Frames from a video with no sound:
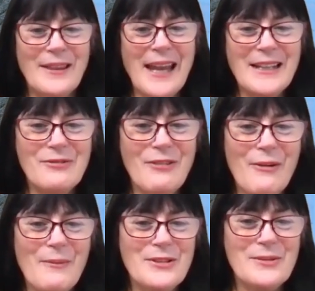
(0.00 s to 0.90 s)
thanks
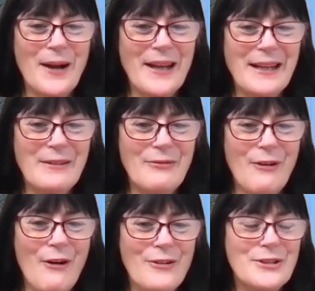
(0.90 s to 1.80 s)
very much, Michael,
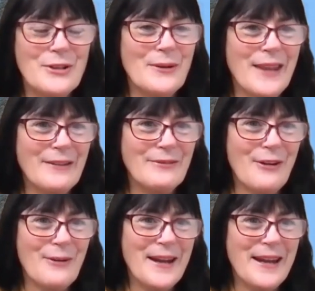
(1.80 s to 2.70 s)
for doing that
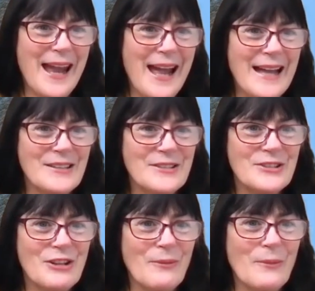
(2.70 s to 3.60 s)
for me. And
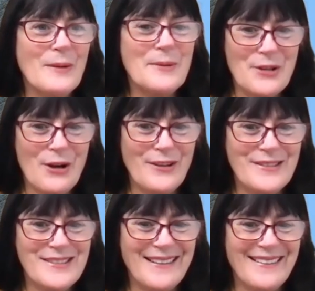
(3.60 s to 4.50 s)
sure, we'll be
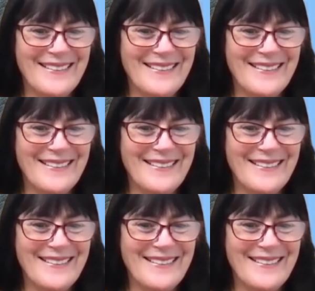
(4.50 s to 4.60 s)
talking to you.